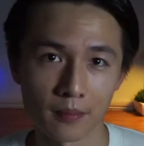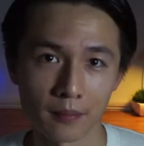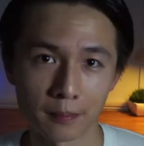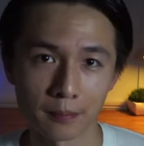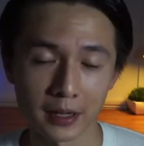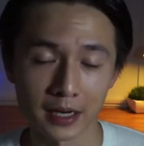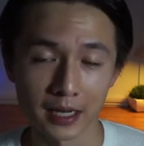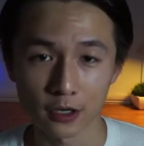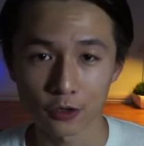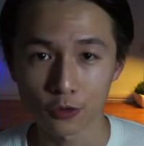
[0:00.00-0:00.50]

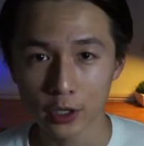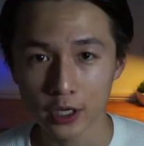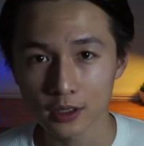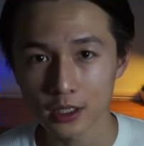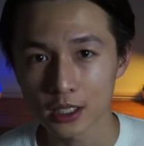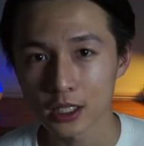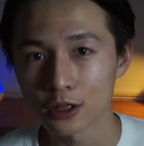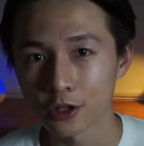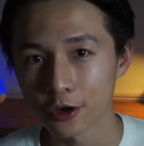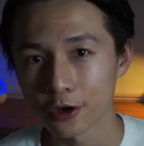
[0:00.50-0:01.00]
But I
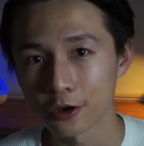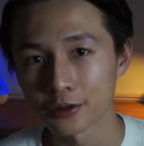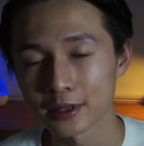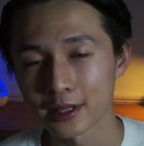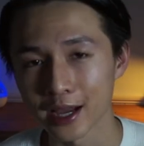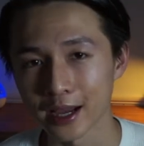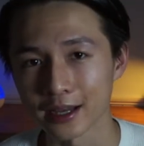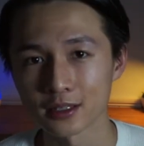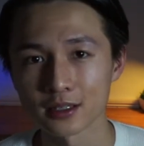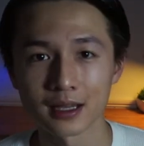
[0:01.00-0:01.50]
quickly learned
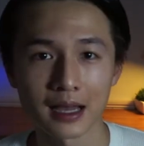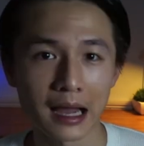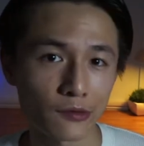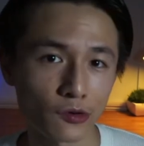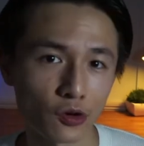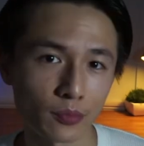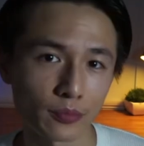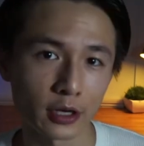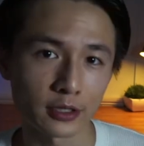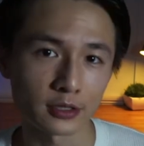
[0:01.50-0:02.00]
that
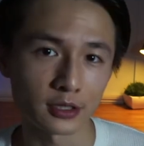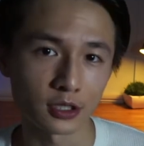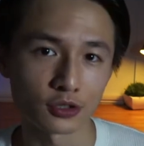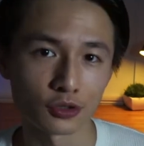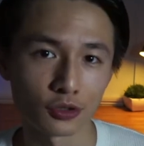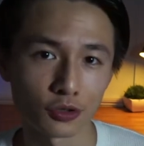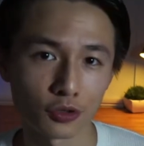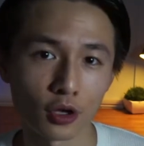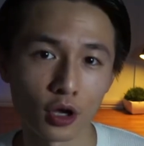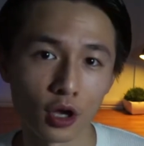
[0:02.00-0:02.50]
chiropractic
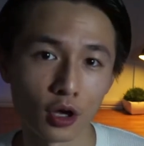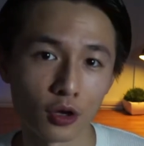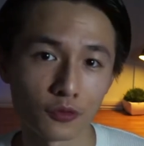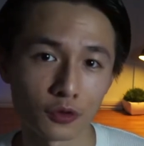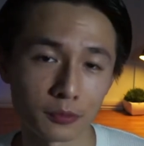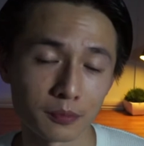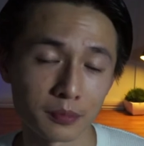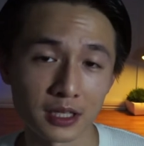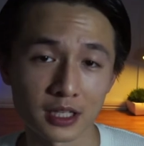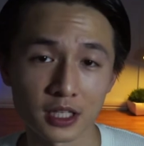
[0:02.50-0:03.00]
school
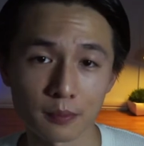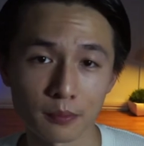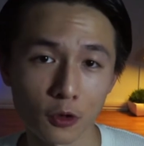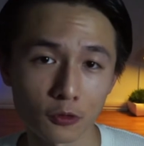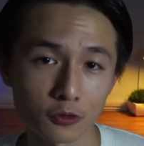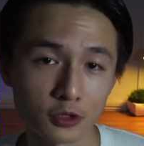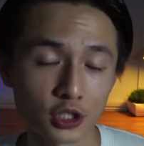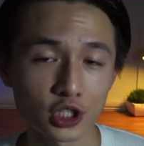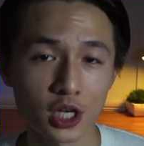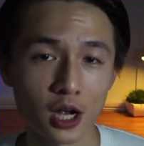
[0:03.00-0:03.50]
would be the
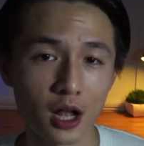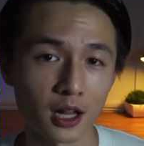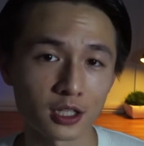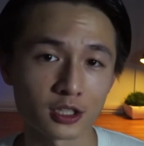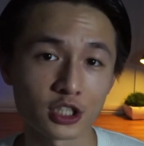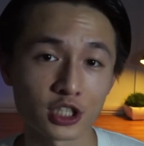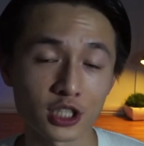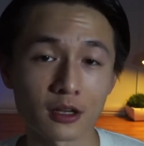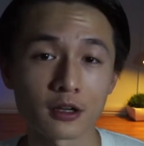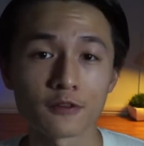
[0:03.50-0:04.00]
most
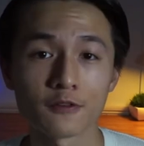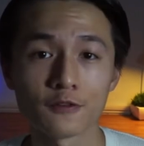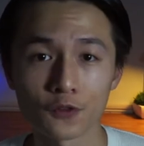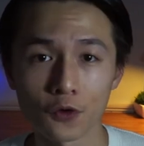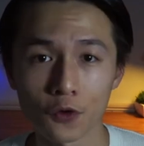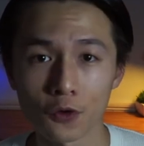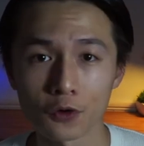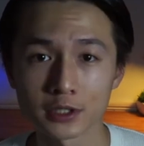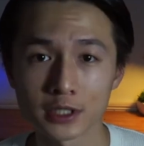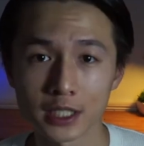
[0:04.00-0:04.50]
challenging
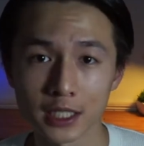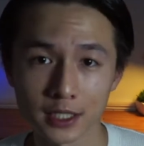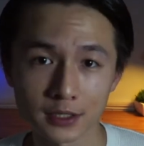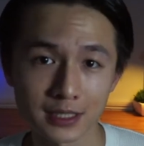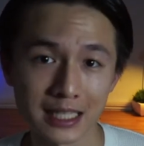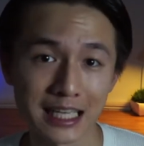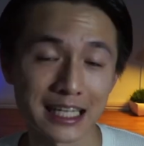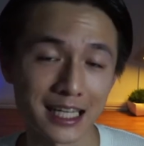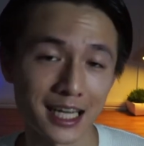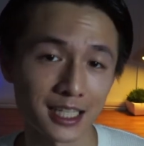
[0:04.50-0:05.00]
four years
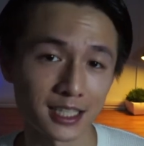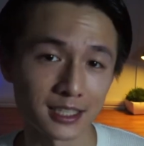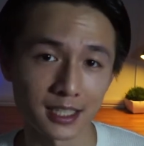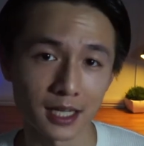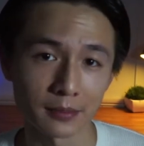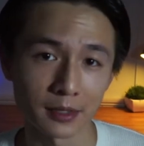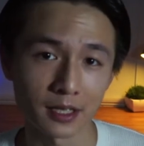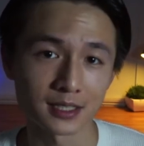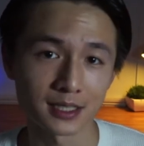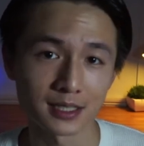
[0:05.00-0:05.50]
in
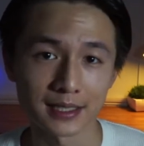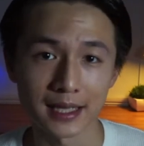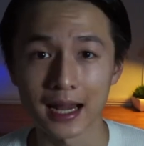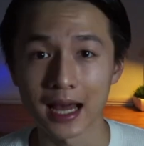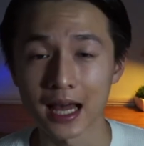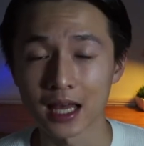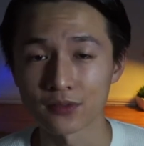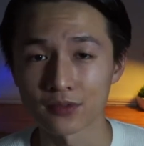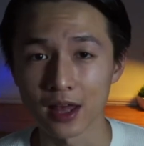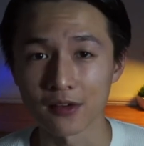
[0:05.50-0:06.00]
academics that I
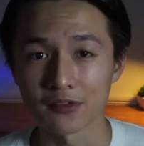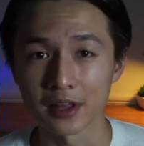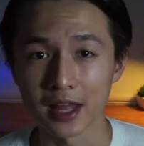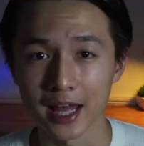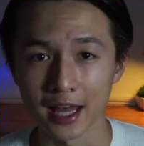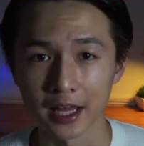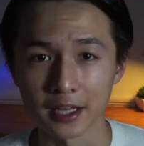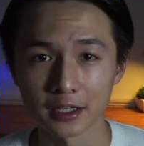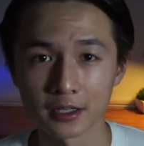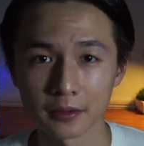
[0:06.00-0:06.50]
have ever
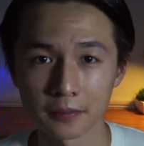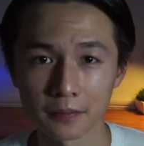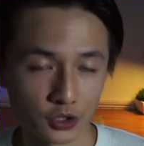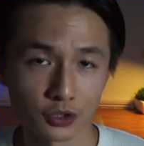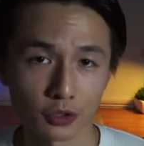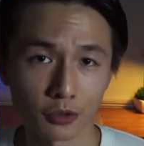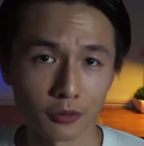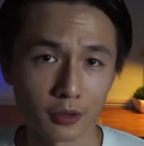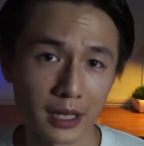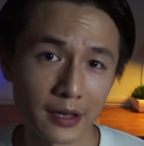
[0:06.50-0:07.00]
had.
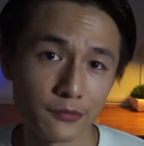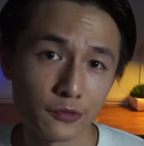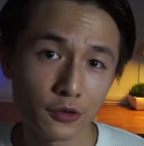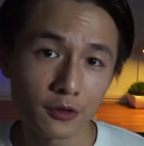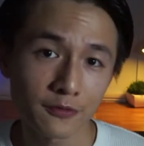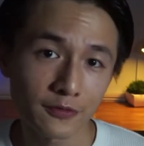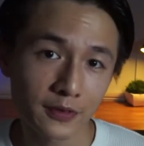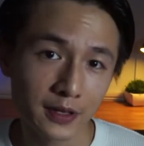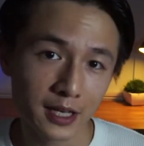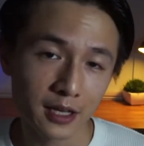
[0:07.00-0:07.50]
So if you're
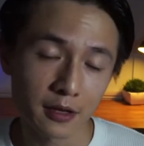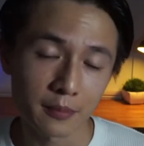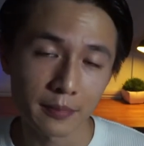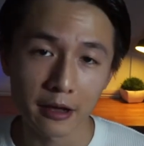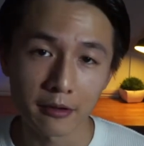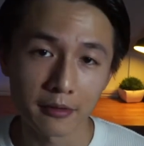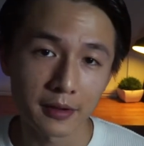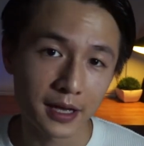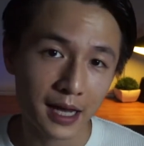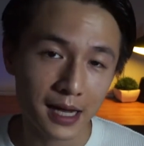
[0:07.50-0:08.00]
thinking
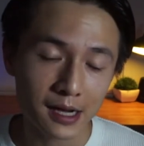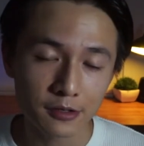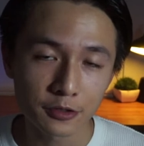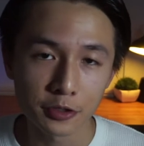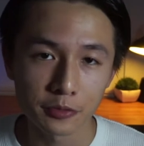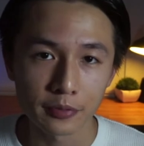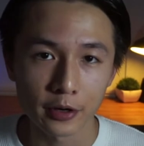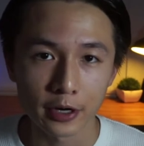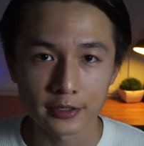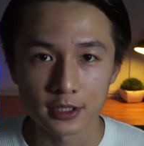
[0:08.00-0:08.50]
about
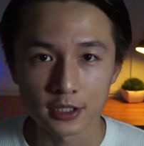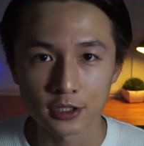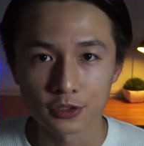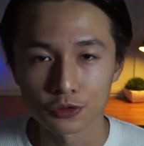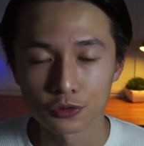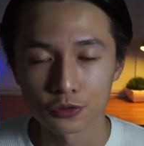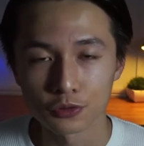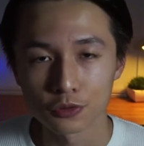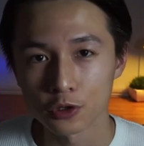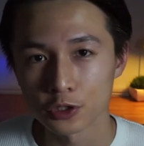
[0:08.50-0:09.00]
chiropractic
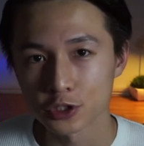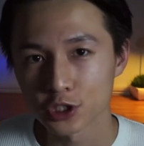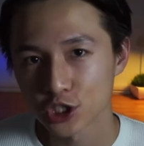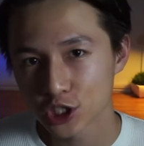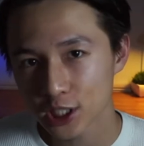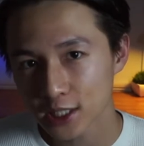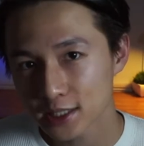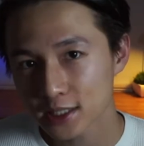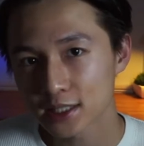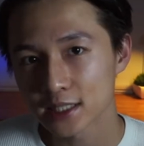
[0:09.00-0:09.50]
school or
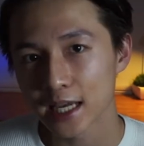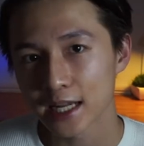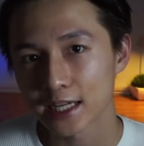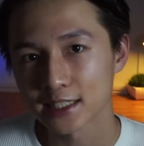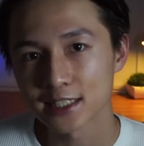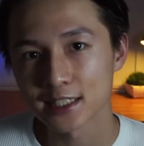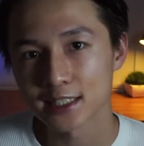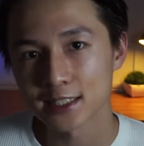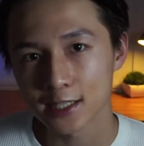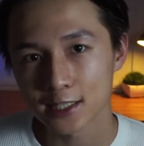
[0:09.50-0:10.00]
just getting
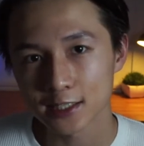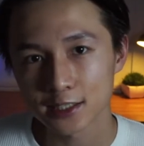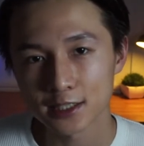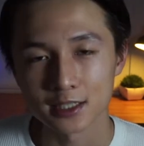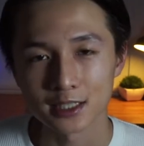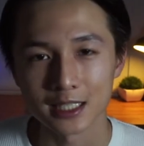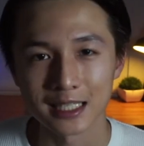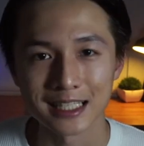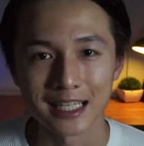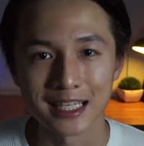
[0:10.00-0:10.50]
started
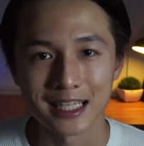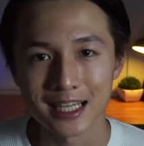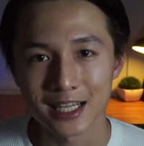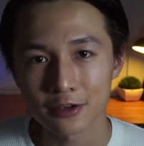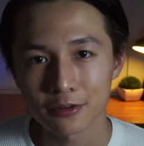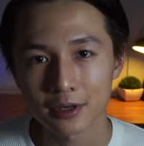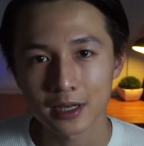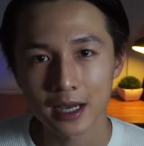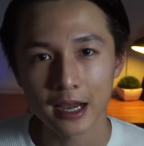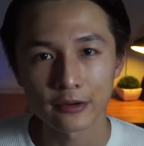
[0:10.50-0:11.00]
in the
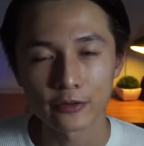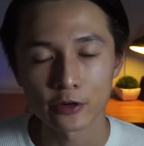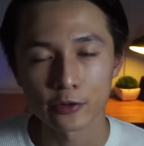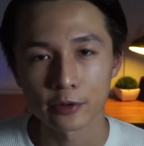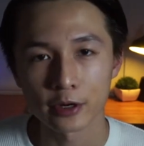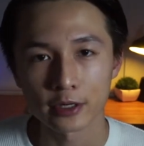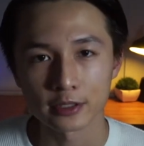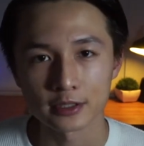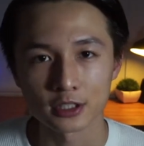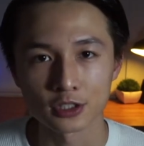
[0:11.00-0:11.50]
new
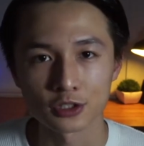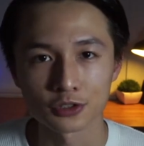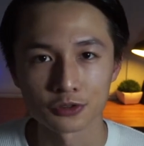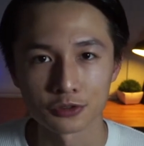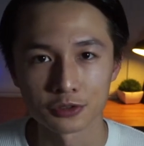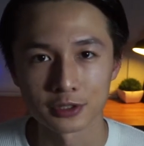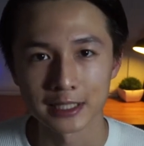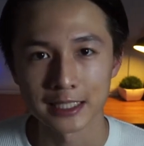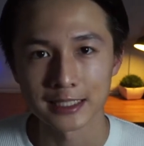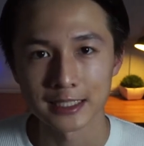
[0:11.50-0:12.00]
chiropractic school
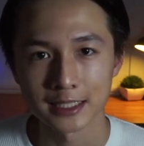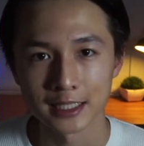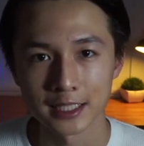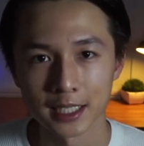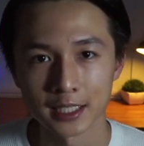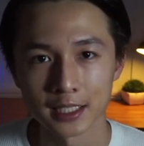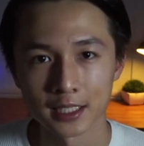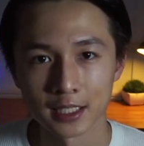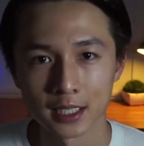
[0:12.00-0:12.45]
this year,